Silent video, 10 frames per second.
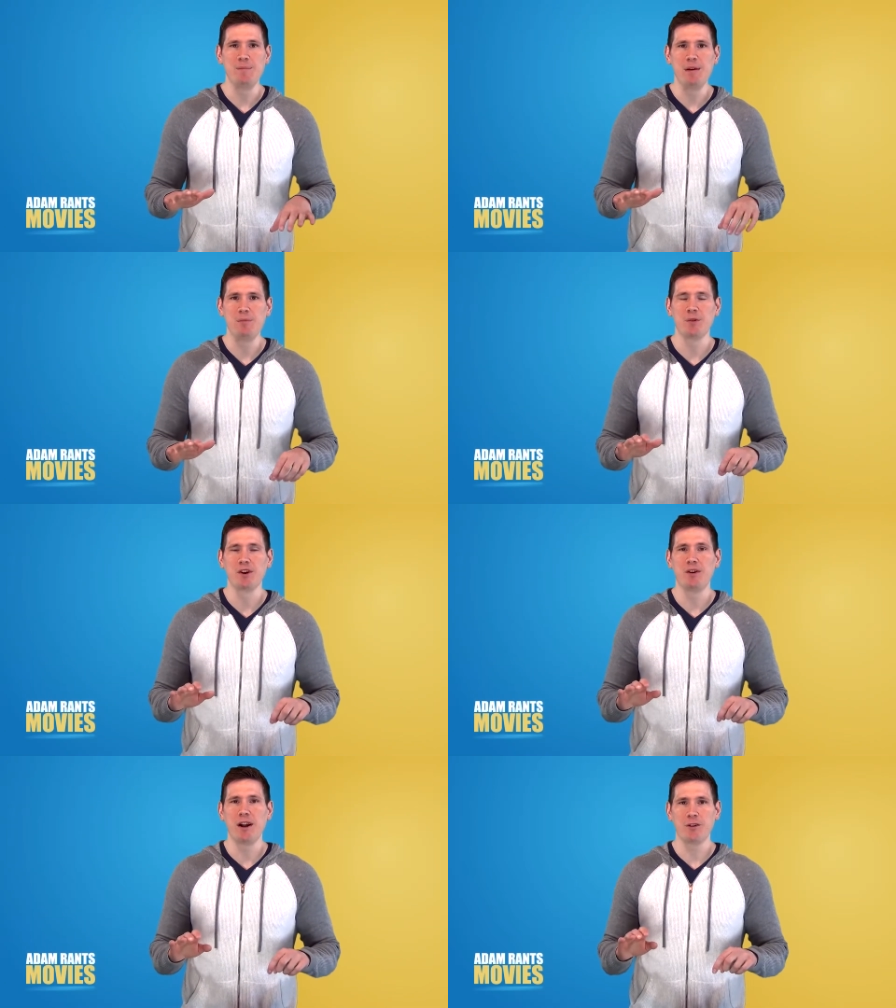People were
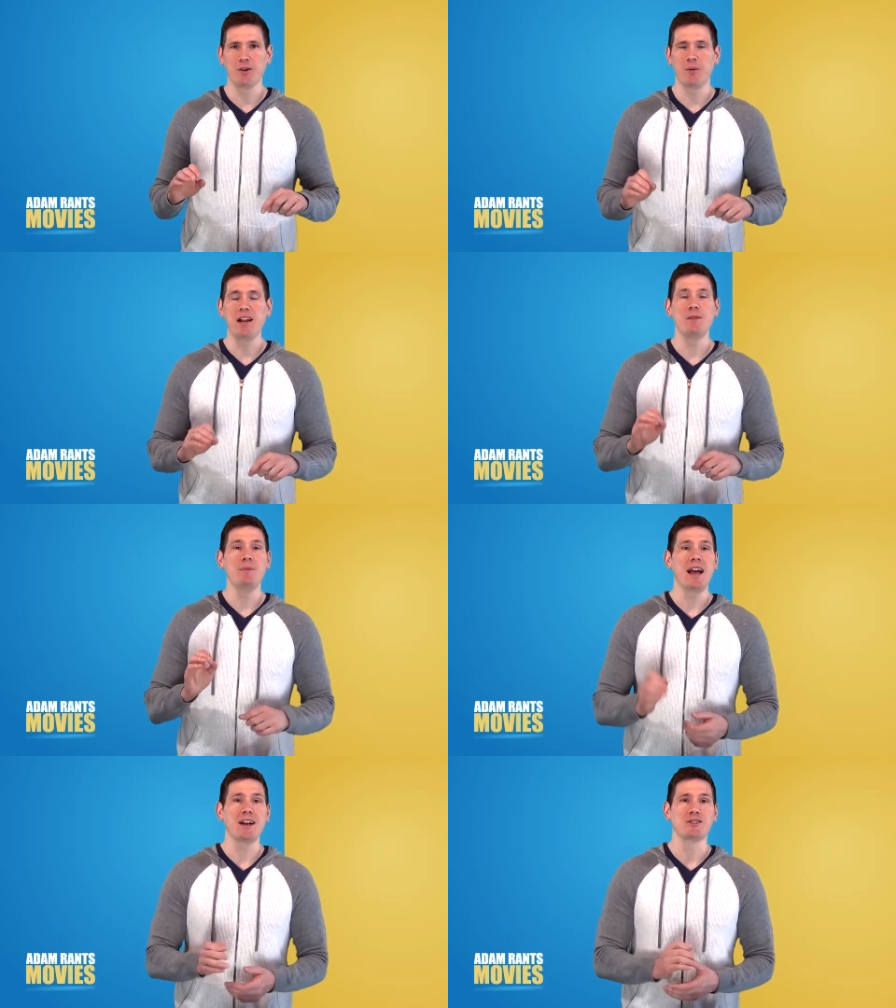going out of their way to
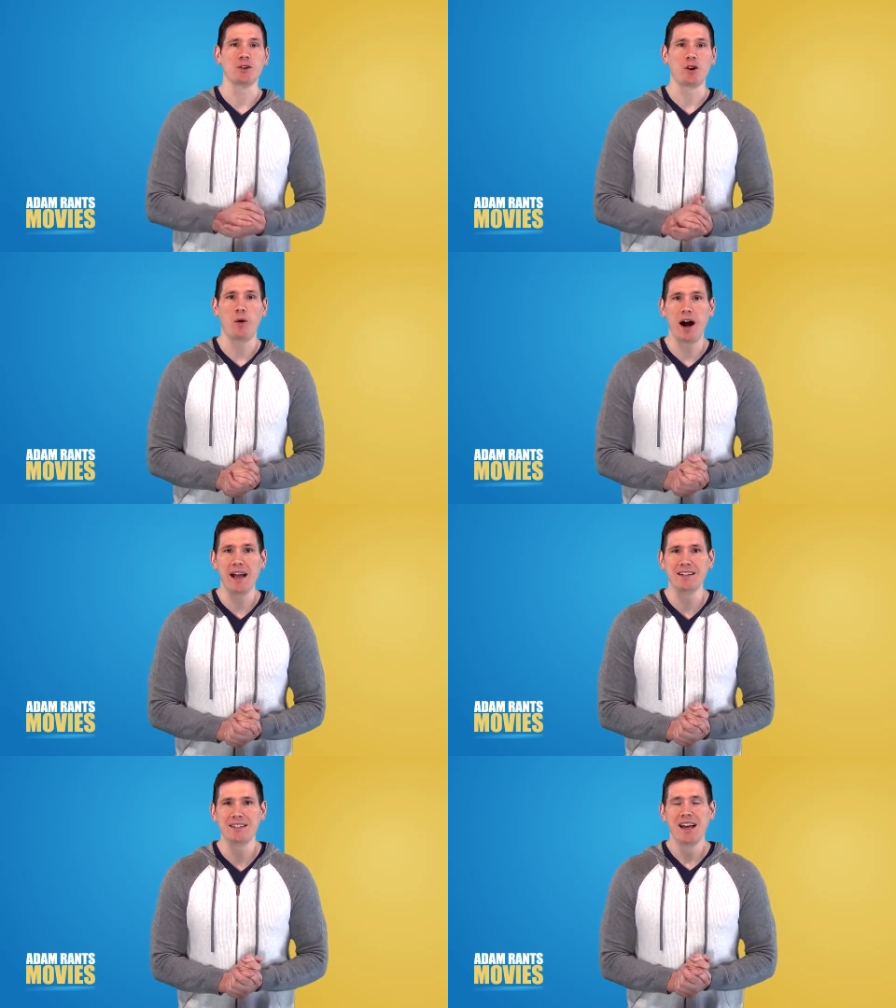be extra
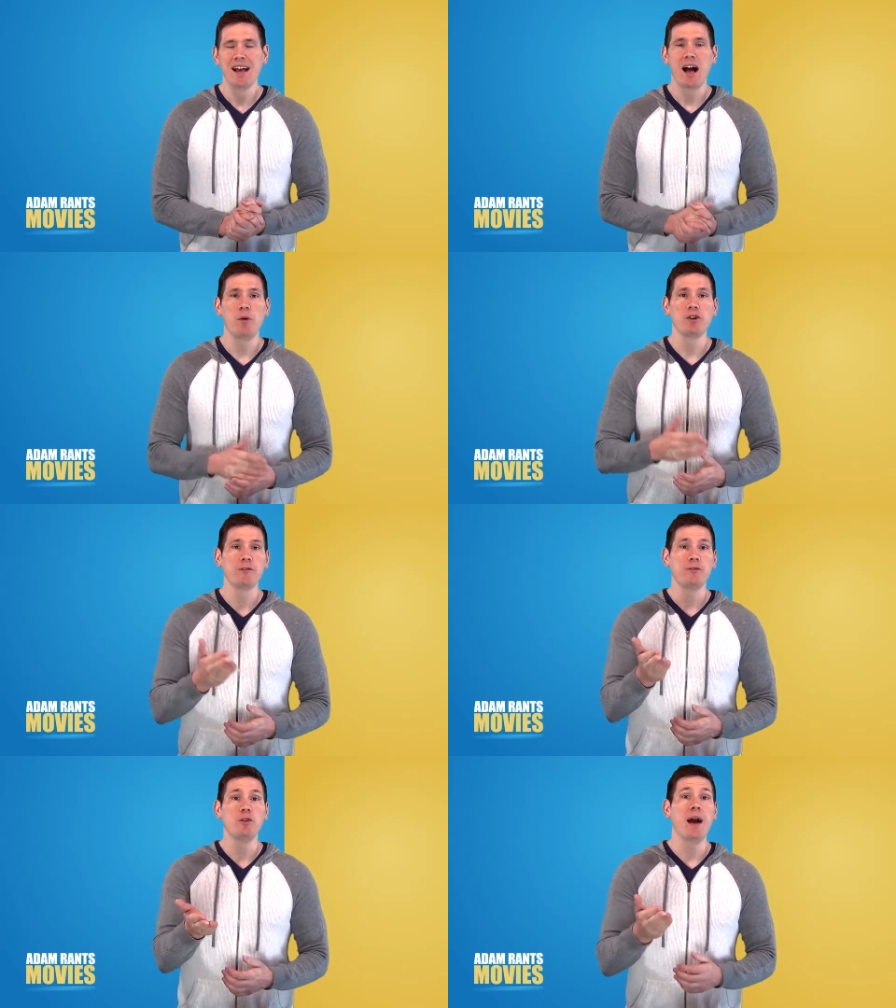quiet. I wonder
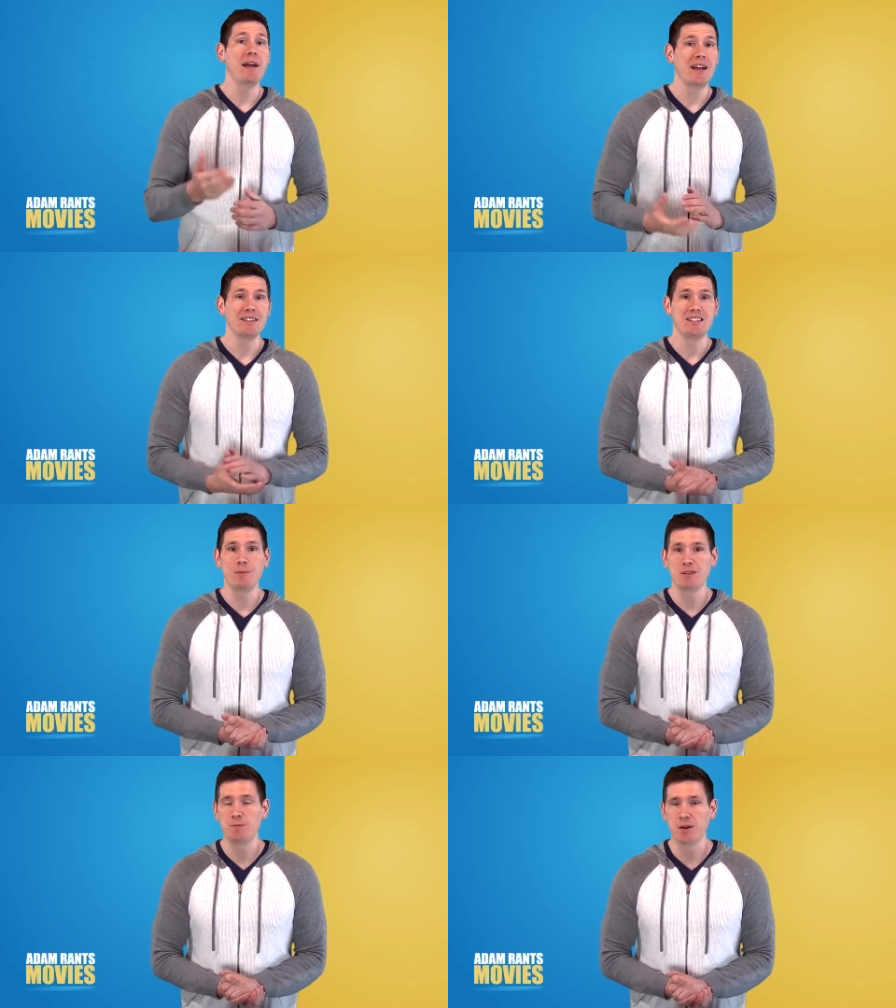if you had that
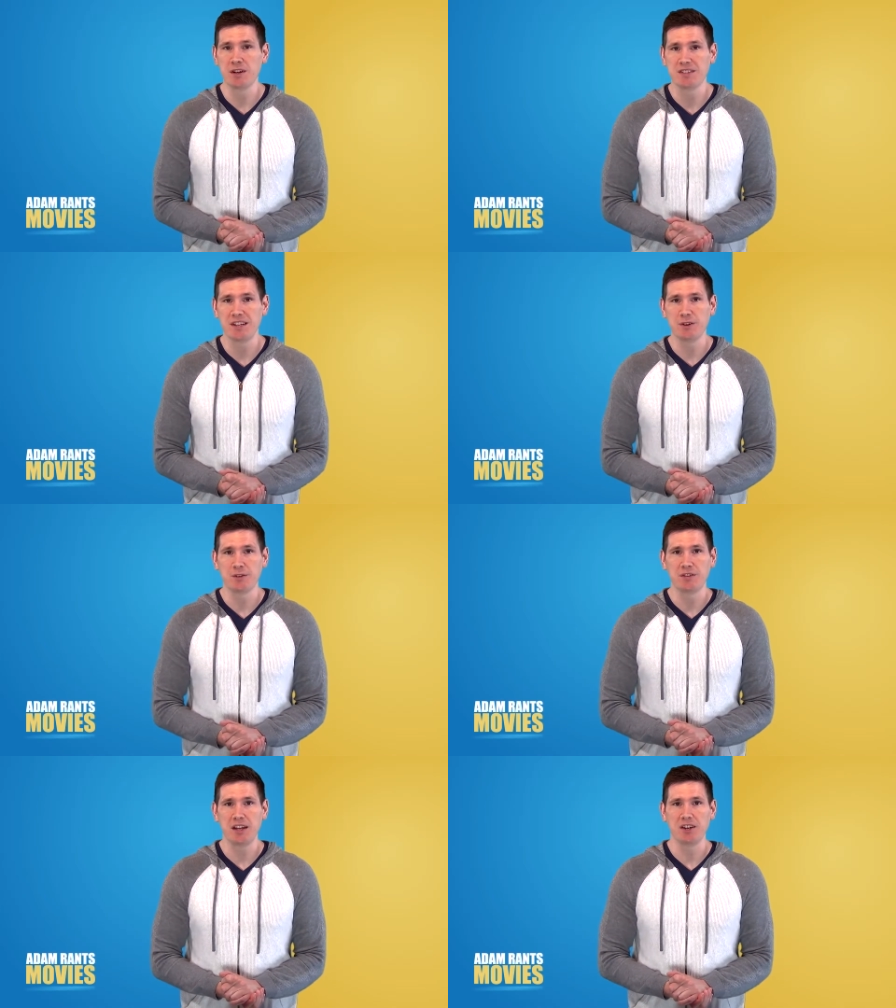same experience at your
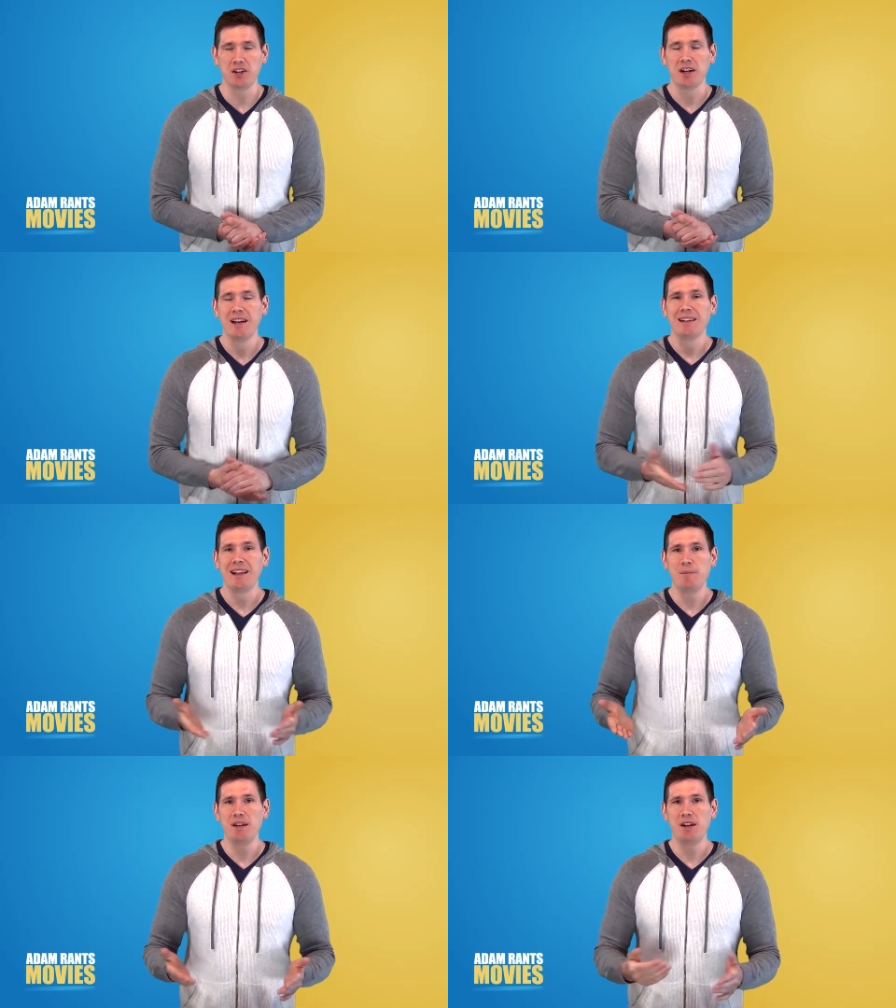theater.
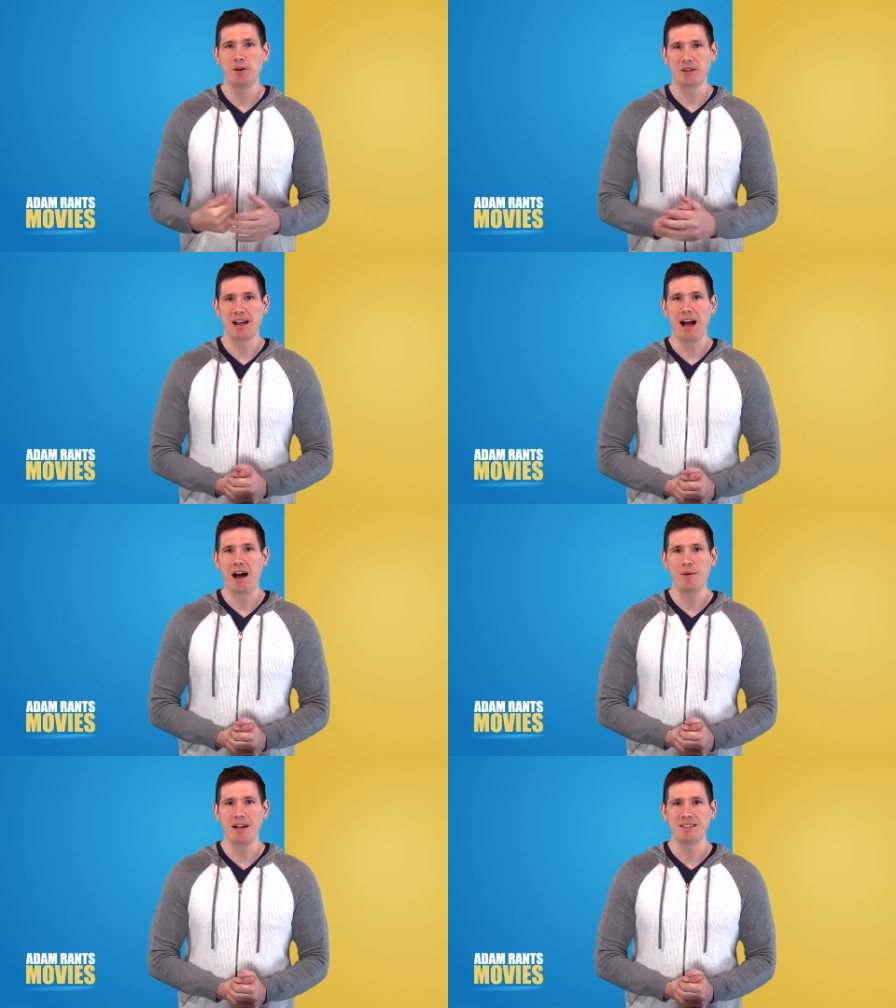Let me know in the
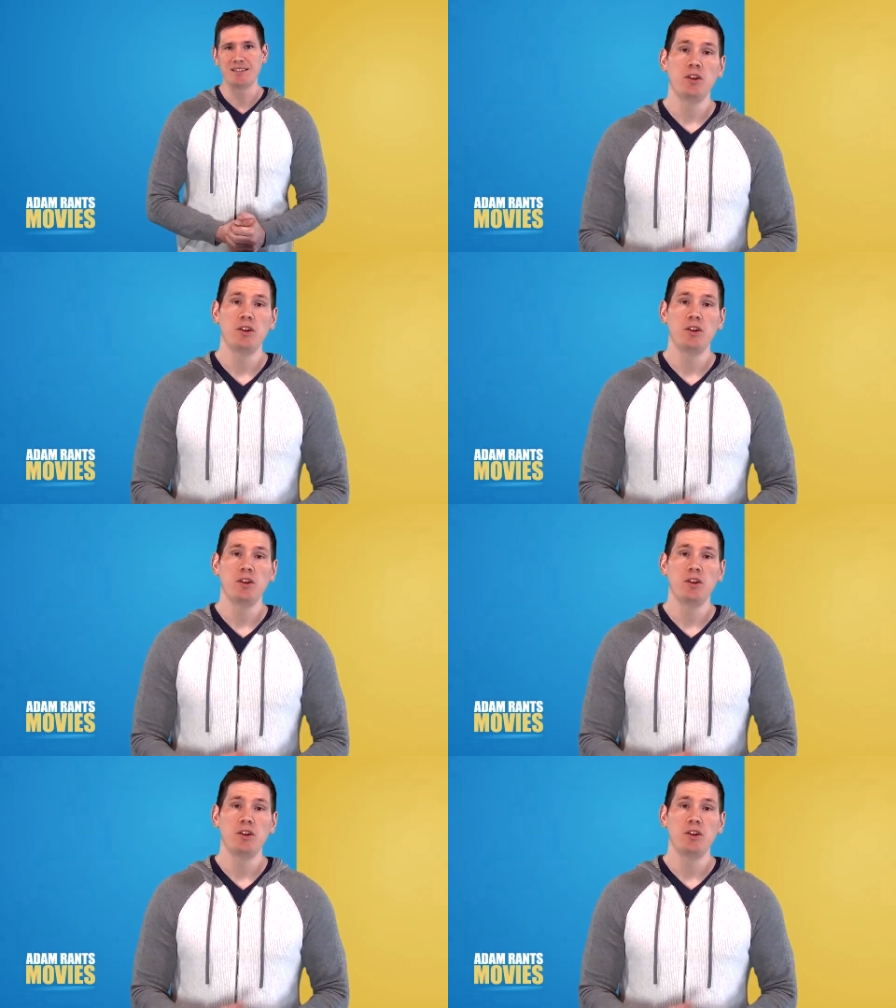comments.